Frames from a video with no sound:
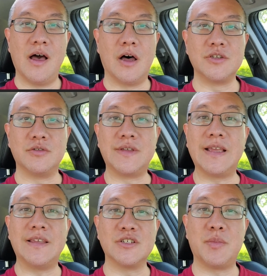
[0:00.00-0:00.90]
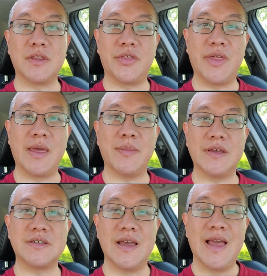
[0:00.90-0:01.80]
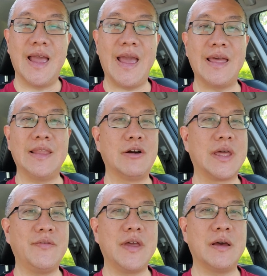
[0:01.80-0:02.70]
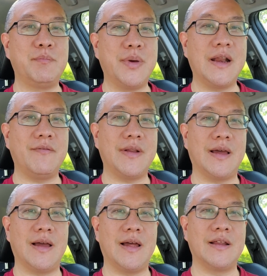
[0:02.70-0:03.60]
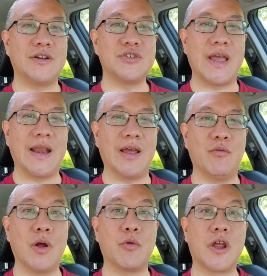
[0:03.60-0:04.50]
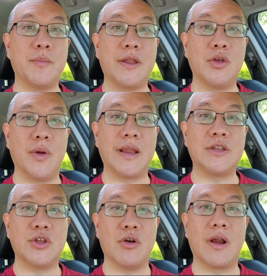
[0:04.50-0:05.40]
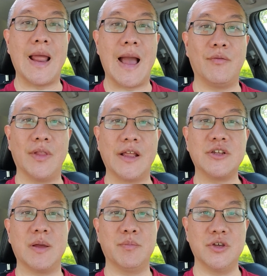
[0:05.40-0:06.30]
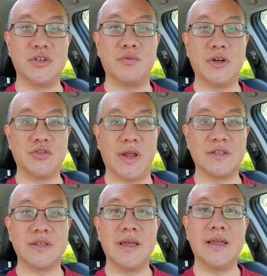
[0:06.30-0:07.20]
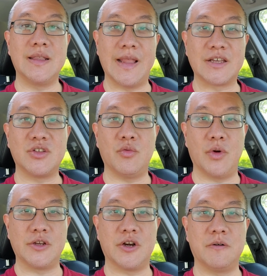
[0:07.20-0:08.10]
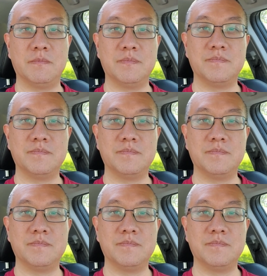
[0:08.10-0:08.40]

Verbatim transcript: also details about the theme is, and they'll give you a bit of an understanding of what we're going to be doing during Avalanche and Blizzard retreats next winter.